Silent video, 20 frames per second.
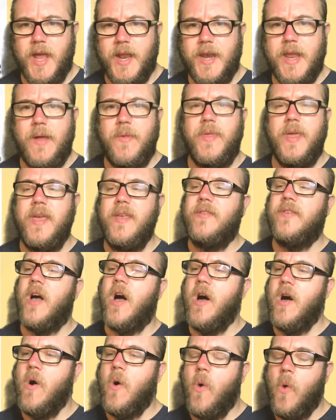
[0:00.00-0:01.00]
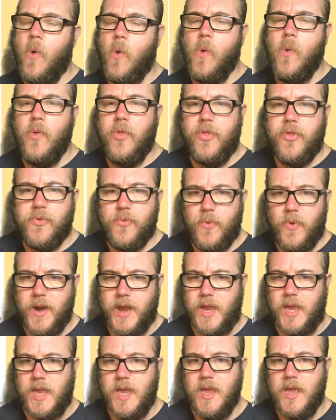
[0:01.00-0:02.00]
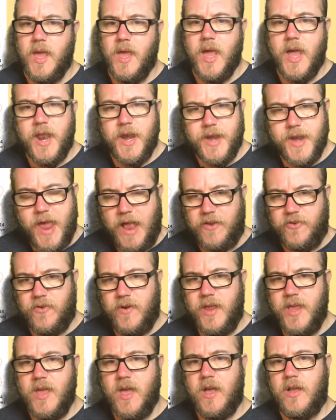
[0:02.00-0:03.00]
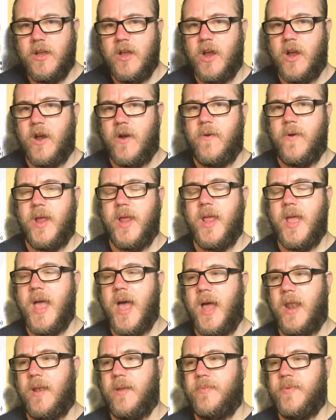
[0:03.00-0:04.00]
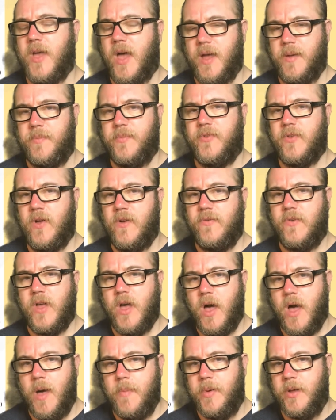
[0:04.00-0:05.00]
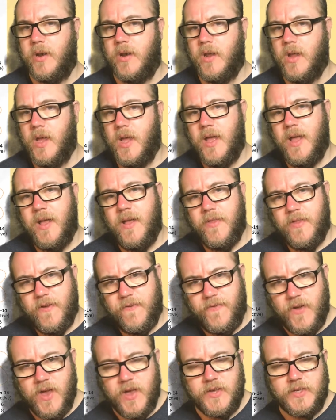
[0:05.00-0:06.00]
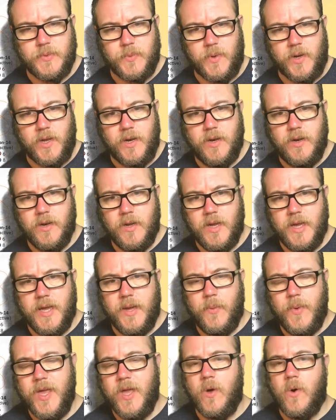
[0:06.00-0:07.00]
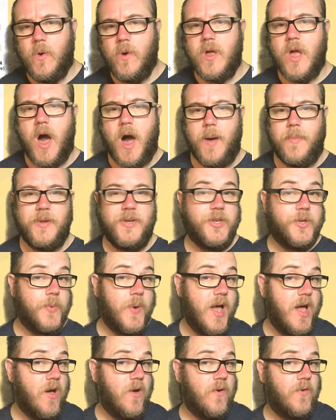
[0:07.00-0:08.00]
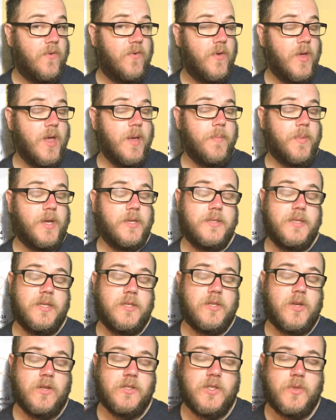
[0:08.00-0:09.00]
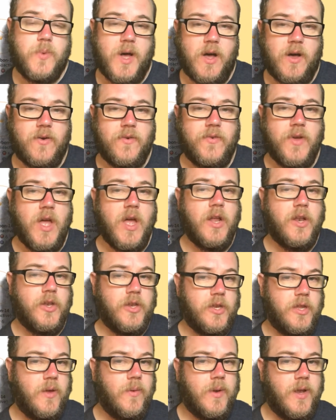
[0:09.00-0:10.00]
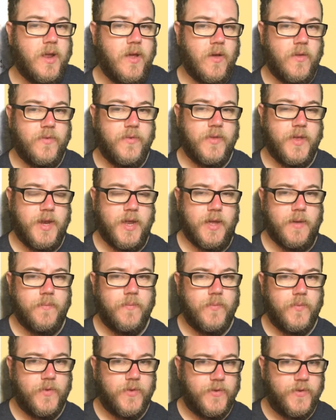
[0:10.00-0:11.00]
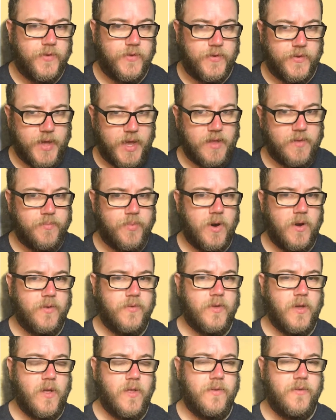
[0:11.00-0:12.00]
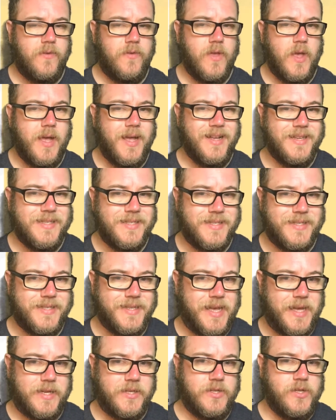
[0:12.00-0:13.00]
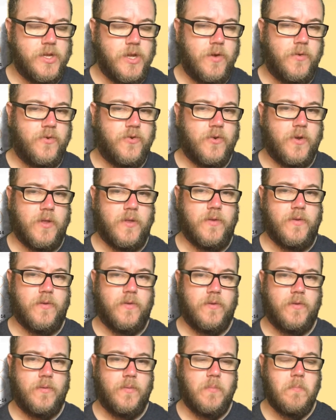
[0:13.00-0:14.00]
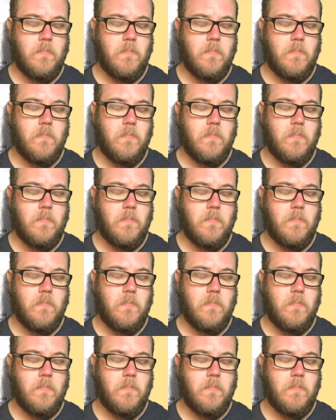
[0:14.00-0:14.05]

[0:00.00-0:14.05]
Now these are all 3 naturally occurring types of carbon. The first one we call carbon 12 because it's got 12 nucleons in it. 6 protons, 6 neutrons.